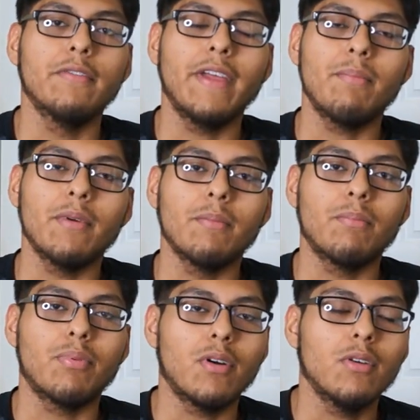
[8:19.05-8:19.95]
Vapor
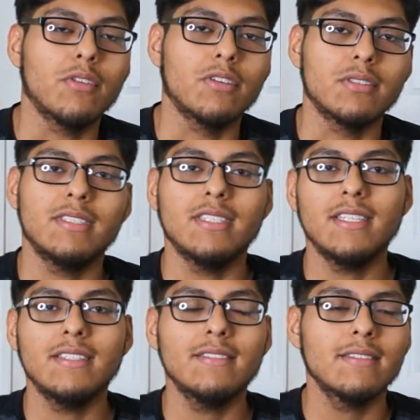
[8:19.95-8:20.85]
Pro
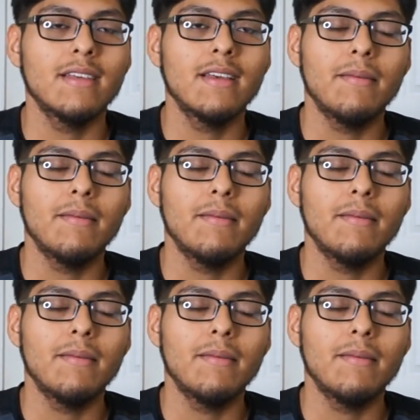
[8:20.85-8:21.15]
13s.